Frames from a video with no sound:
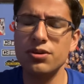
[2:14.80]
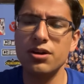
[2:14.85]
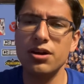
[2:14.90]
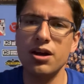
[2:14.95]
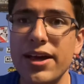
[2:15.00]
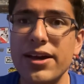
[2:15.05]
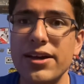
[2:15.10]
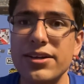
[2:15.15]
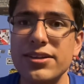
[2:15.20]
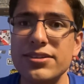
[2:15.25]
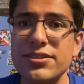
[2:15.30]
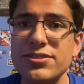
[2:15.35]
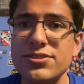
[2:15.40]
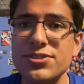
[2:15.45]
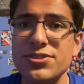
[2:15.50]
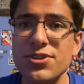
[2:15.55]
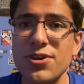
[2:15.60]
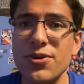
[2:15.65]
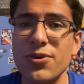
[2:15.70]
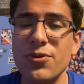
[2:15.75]
And
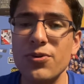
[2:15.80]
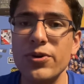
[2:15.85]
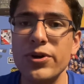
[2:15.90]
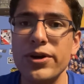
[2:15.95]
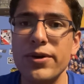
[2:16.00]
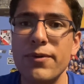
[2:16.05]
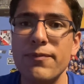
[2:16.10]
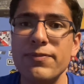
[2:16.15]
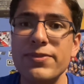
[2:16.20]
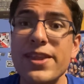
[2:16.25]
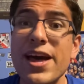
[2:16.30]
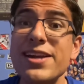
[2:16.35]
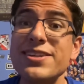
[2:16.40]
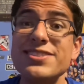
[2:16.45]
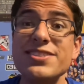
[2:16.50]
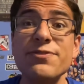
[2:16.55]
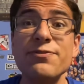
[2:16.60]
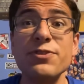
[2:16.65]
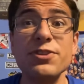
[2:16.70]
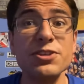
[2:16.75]
so that is
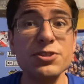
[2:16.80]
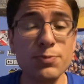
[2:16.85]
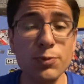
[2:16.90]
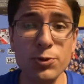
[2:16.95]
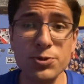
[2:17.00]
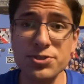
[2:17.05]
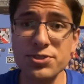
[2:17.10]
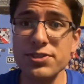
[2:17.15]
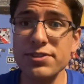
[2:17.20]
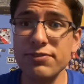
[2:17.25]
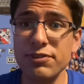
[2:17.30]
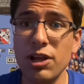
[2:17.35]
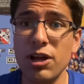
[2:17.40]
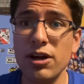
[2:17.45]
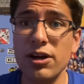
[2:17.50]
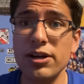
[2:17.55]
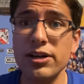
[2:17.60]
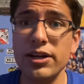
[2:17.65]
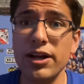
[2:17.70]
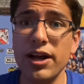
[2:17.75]
it for this portion of the
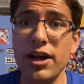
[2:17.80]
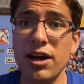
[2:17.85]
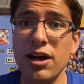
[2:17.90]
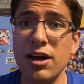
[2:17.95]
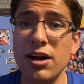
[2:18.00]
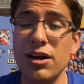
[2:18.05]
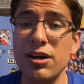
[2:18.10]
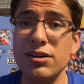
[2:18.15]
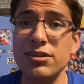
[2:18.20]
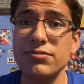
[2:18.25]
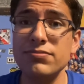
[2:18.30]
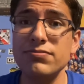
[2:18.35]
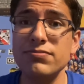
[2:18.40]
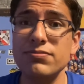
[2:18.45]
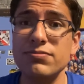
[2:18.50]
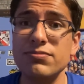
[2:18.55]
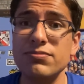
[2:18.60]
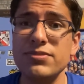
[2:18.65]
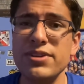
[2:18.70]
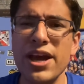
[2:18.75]
vlog.
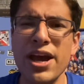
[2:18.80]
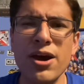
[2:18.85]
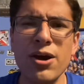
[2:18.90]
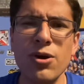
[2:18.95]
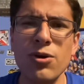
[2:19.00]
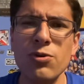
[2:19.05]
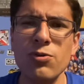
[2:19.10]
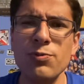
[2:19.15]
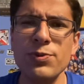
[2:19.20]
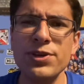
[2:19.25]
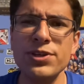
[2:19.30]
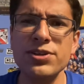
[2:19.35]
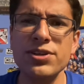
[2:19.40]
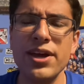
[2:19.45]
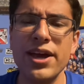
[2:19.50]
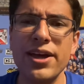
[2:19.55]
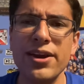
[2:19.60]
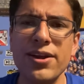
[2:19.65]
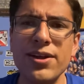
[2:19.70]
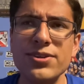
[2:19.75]
Now we
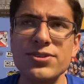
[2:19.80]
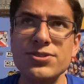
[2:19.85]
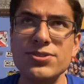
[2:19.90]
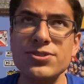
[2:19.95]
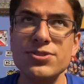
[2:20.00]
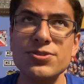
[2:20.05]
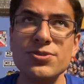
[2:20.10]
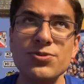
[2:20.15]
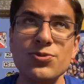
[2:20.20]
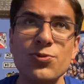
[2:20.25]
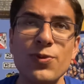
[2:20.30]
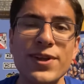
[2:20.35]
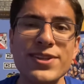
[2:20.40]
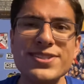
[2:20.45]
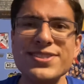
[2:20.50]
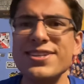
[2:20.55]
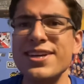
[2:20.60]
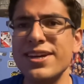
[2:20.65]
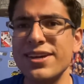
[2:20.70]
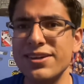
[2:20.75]
head on to
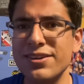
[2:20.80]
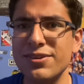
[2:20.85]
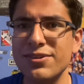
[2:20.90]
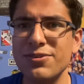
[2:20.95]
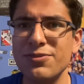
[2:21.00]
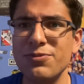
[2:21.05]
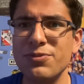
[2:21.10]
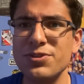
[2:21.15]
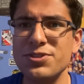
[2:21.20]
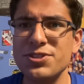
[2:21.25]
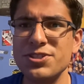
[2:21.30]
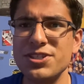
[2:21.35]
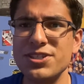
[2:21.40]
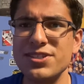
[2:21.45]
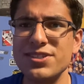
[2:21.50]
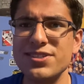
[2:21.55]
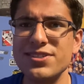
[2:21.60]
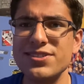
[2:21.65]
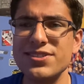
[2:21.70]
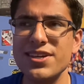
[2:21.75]
Wednesday, which
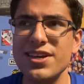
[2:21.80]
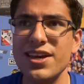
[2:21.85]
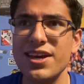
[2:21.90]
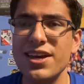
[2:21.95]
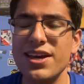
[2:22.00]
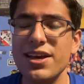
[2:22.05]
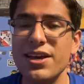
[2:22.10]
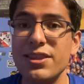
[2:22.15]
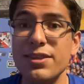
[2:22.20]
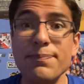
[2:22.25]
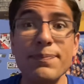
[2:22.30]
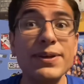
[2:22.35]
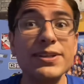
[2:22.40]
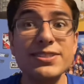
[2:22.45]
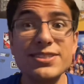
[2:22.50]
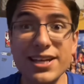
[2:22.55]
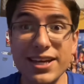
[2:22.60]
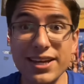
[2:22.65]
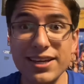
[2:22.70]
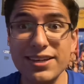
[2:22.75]
is the big
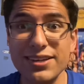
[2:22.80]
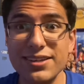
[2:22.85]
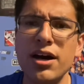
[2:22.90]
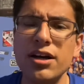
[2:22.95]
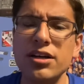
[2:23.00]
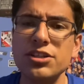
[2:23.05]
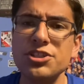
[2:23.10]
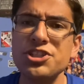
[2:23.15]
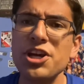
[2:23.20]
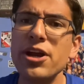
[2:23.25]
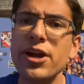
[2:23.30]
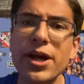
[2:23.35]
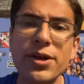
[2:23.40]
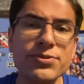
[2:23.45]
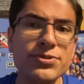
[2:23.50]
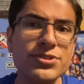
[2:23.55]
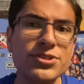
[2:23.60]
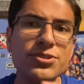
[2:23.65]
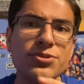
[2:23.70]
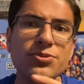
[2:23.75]
day. Shout
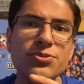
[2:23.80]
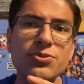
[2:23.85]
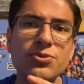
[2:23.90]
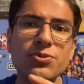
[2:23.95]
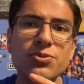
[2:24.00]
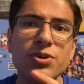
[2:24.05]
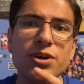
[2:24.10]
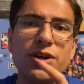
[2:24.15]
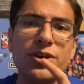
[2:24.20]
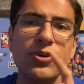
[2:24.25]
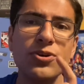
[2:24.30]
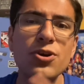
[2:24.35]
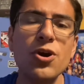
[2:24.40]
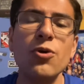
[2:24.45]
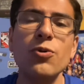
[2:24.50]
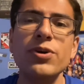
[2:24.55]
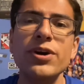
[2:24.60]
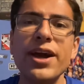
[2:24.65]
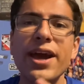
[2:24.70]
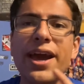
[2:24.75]
out to
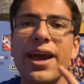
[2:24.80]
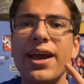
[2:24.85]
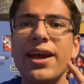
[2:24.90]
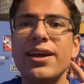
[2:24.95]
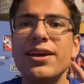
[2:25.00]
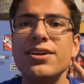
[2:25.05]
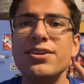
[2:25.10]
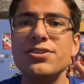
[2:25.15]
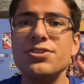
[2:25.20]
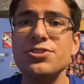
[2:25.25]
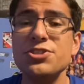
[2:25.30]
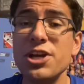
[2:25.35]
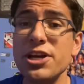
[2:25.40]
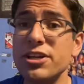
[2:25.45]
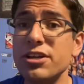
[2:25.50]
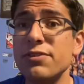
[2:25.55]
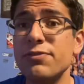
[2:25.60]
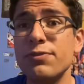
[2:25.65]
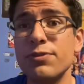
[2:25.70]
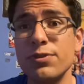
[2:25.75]
Noah and
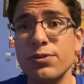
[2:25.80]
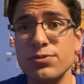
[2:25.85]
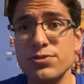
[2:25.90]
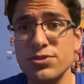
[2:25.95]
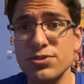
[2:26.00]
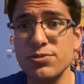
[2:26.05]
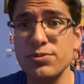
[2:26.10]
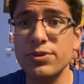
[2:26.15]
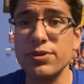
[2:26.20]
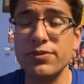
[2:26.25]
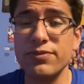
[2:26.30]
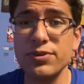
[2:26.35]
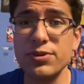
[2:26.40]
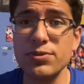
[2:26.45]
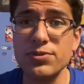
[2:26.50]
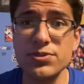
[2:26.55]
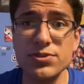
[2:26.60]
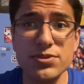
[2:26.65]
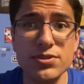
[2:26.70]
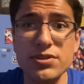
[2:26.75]
Jacob for those two
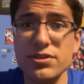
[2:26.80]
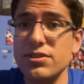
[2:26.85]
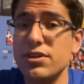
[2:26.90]
interviews.